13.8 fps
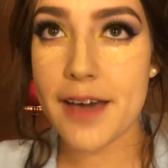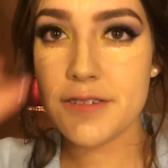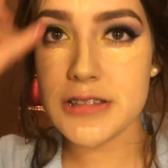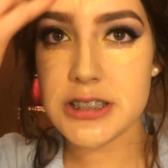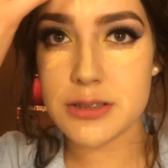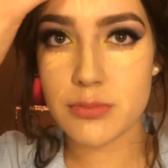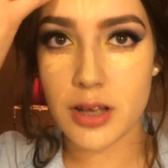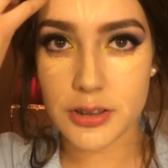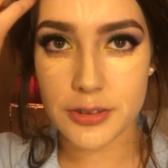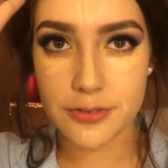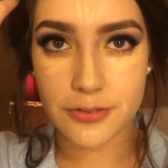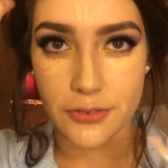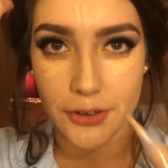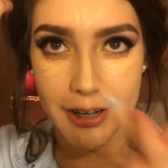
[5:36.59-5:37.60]
have a smaller
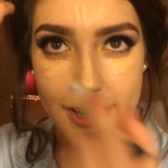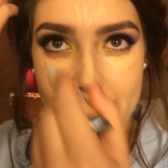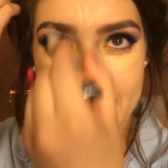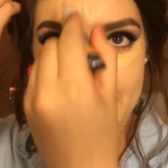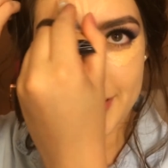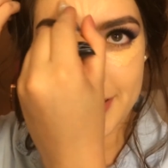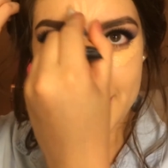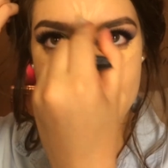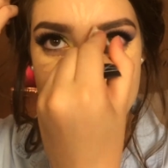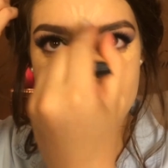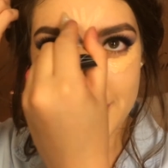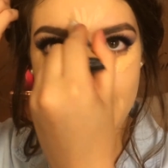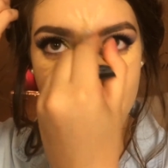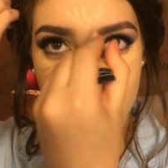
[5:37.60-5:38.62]
forehead,
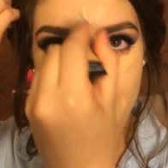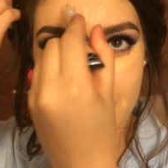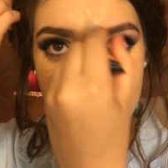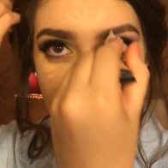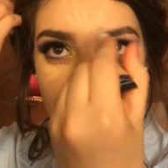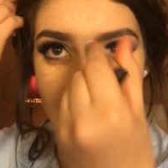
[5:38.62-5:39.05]
so